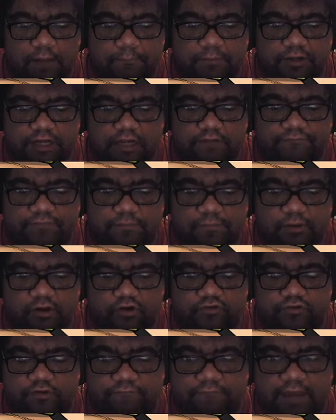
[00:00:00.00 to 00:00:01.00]
protect
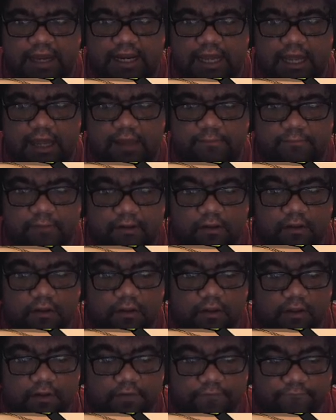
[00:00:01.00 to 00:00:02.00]
familiars in Vanaheim.
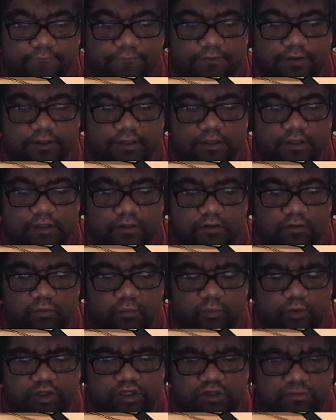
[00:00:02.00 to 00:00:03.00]

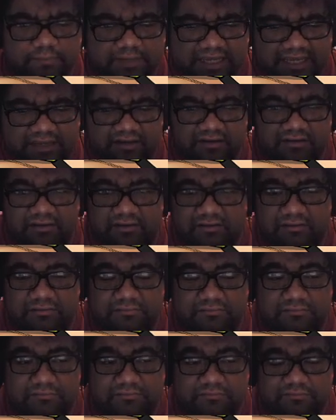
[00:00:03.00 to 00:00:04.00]
What do you mean?
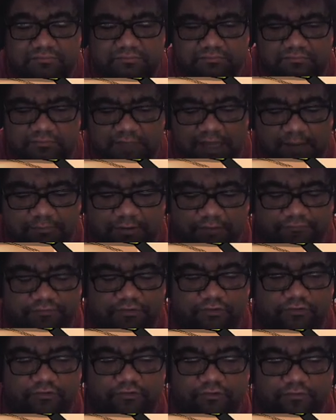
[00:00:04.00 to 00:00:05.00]
Yeah, I'm
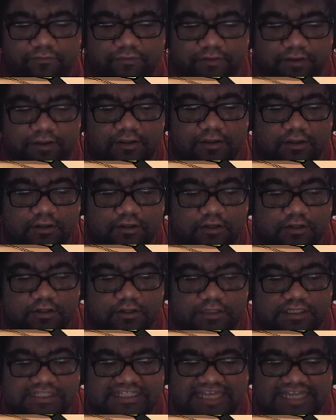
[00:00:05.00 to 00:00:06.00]
confused.
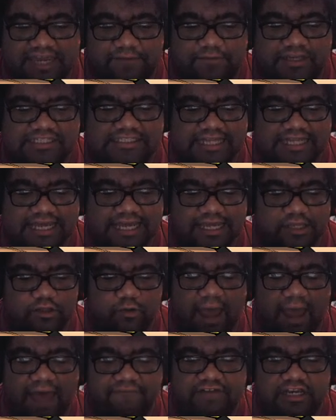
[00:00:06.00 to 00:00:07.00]
Seriously?
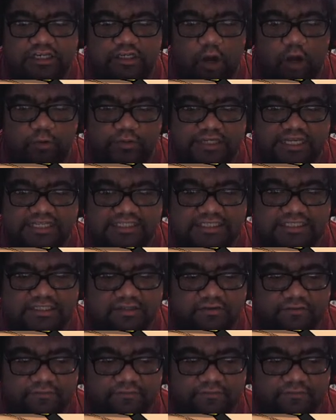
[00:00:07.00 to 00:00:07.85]
You haven't noticed?